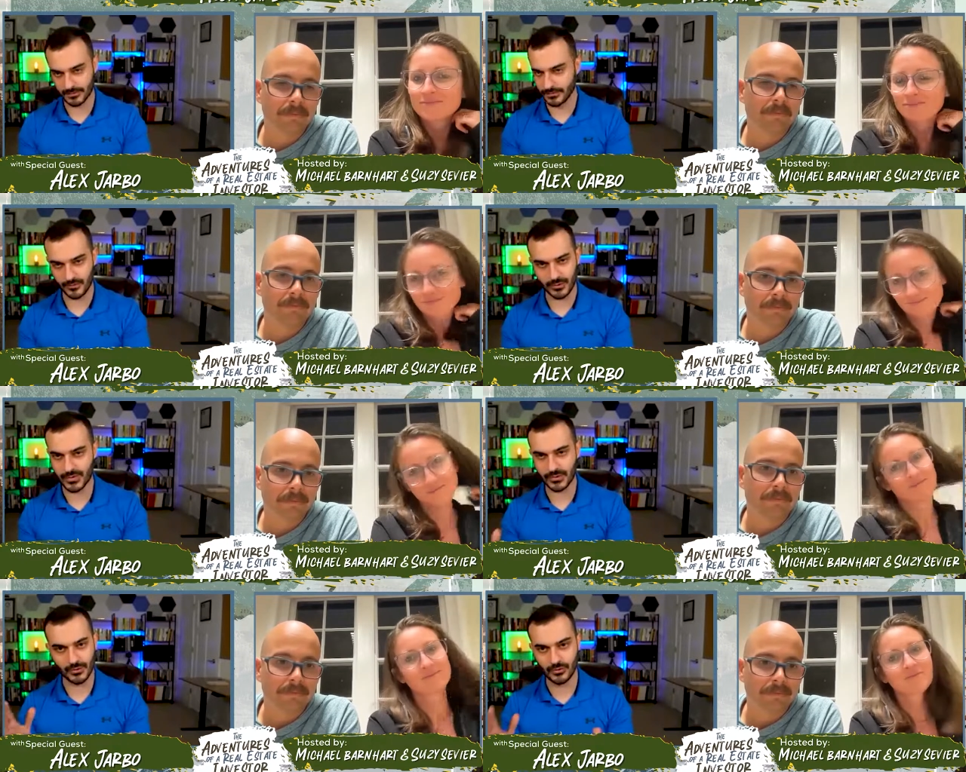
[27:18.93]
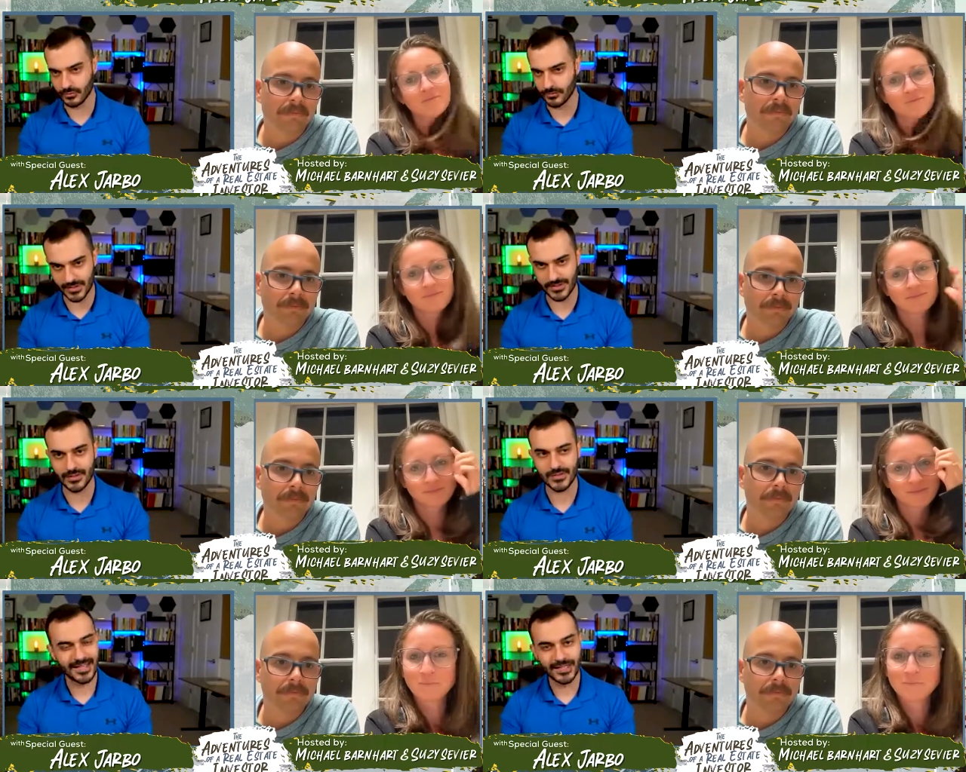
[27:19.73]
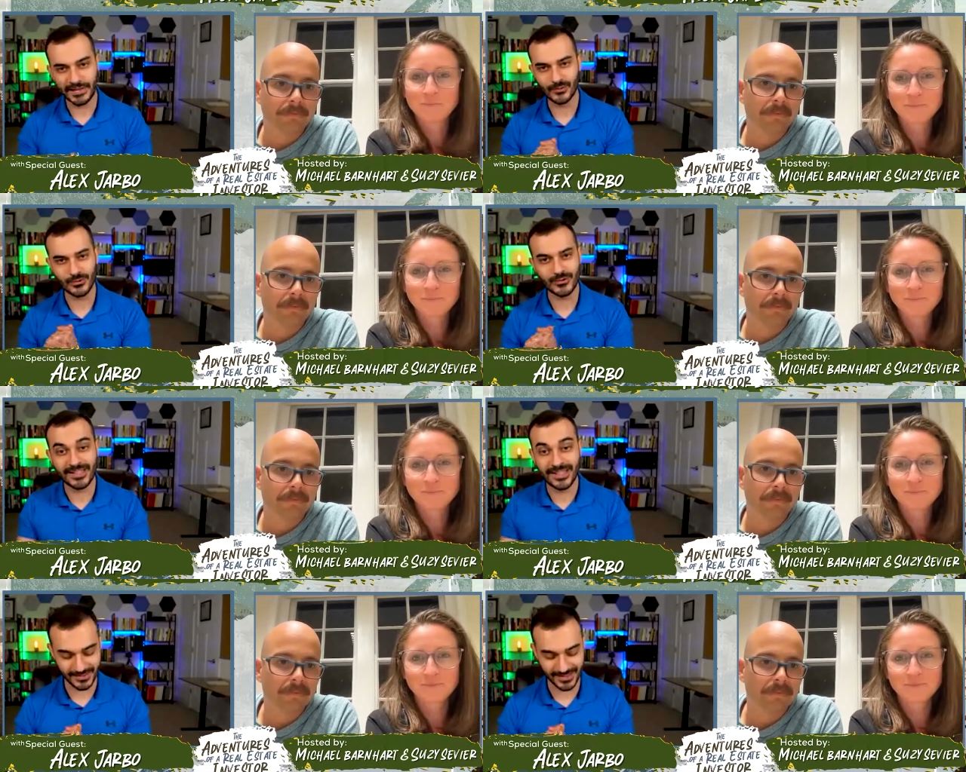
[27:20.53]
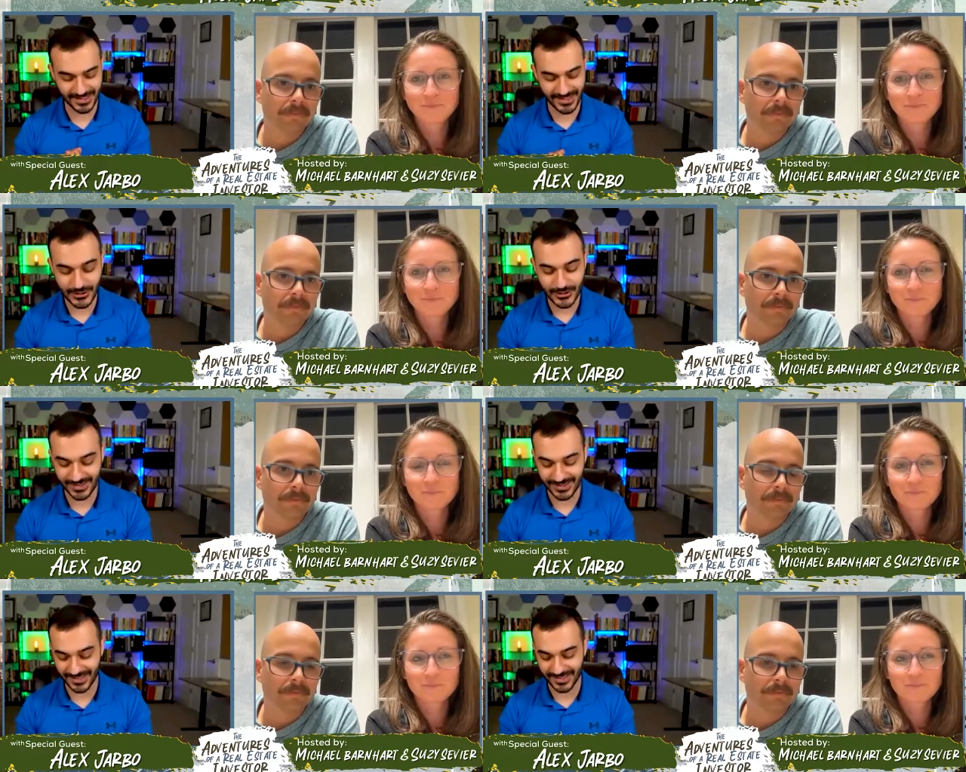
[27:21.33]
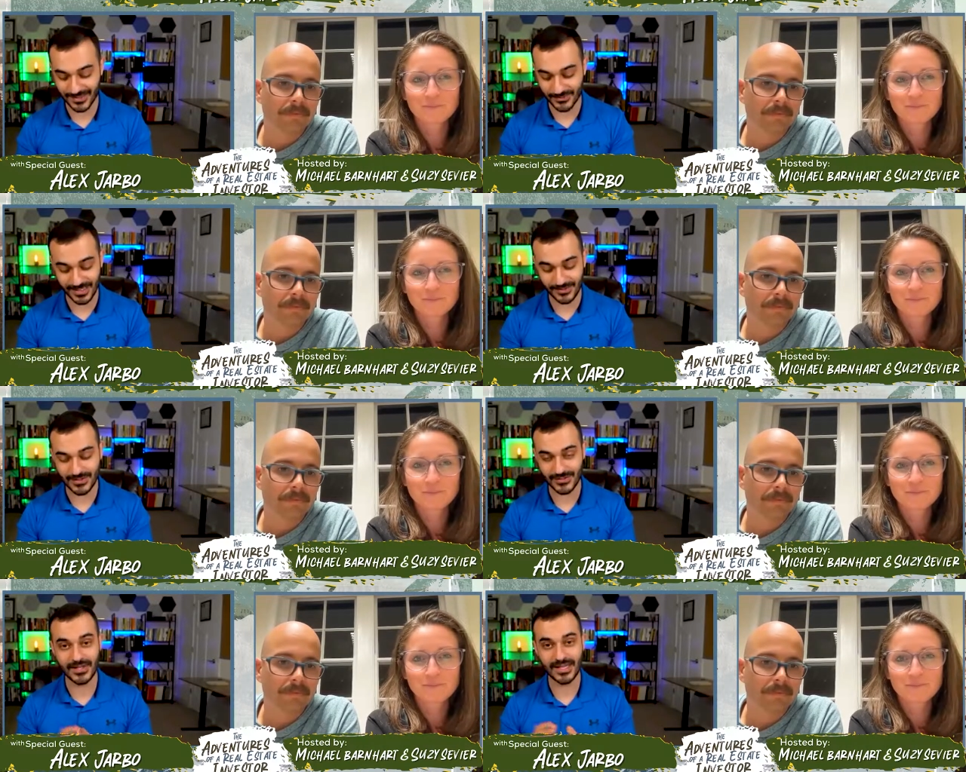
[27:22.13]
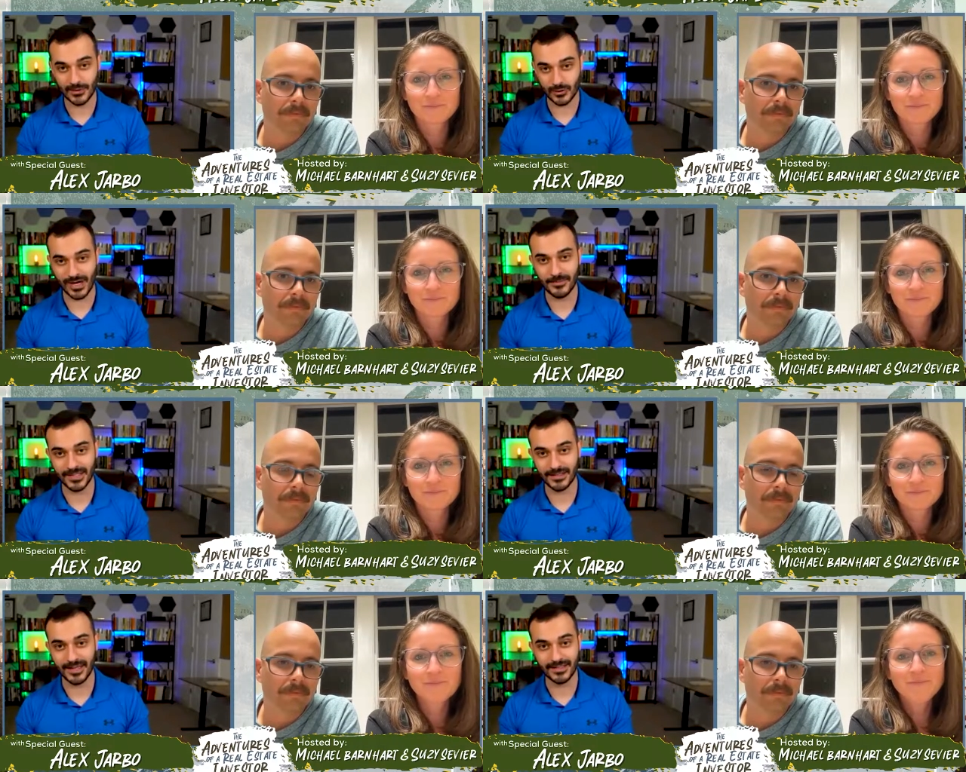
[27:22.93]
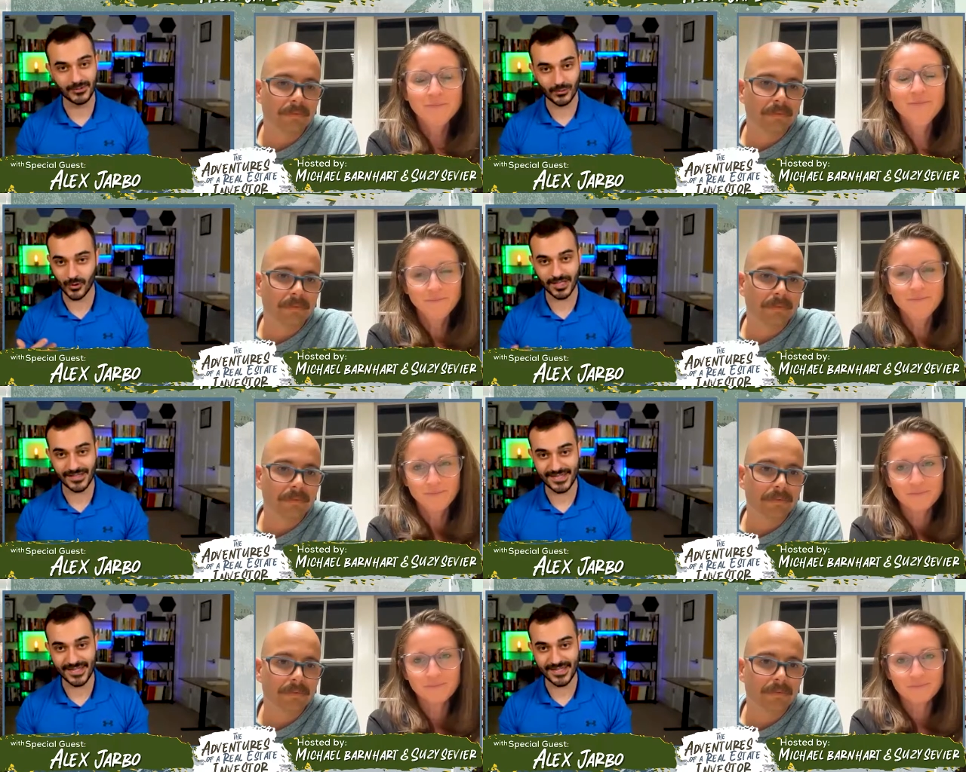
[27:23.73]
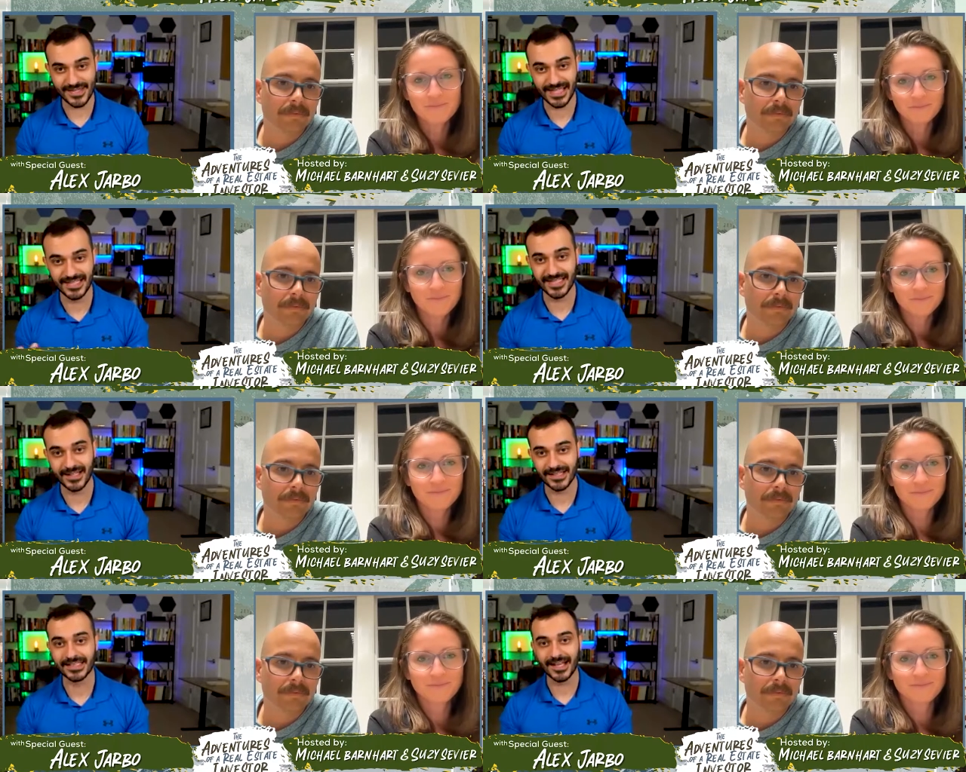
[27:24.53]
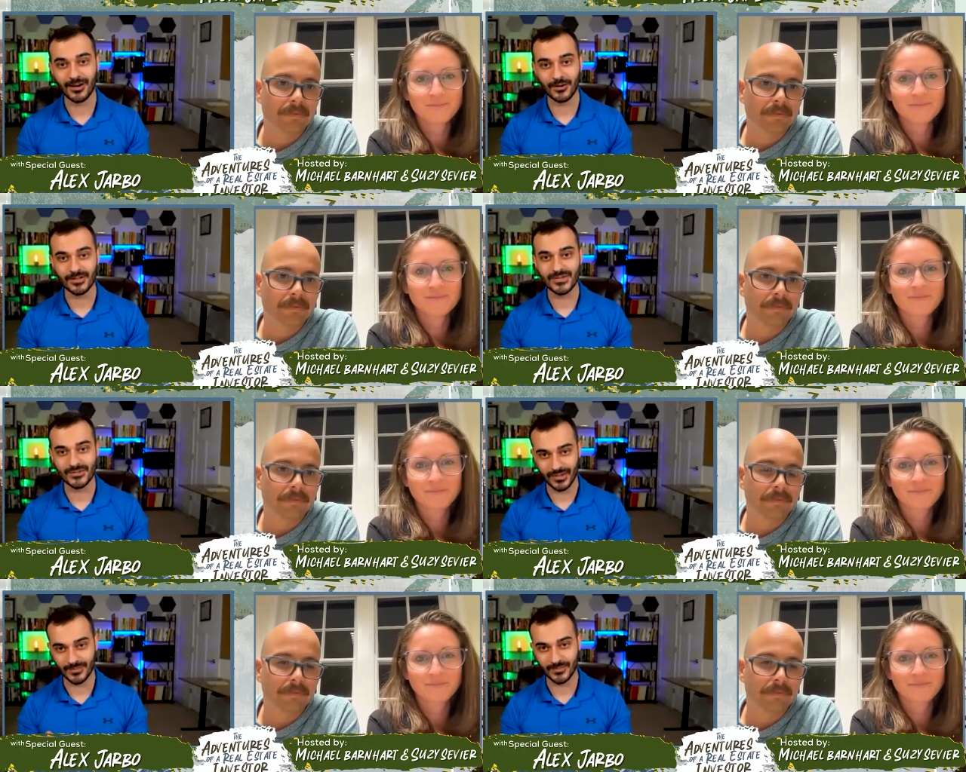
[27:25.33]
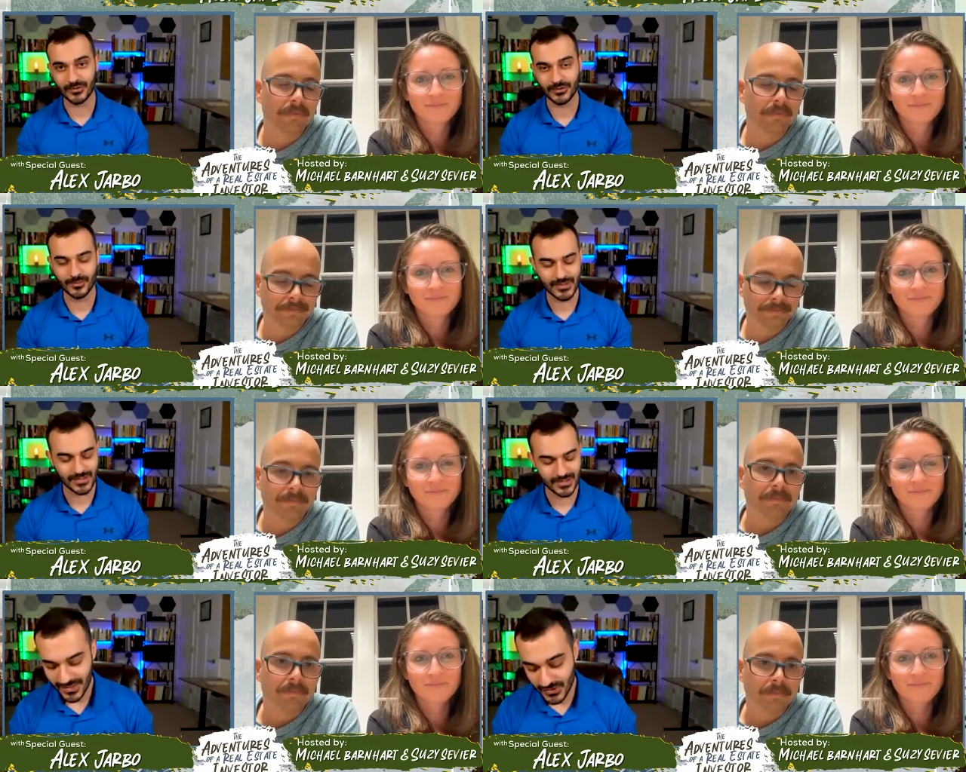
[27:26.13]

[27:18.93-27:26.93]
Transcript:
Speaker 1: to pursue your business and you could get the issue with that sometimes is you can get trapped in that you're working 70 80 90 hours trying to build your business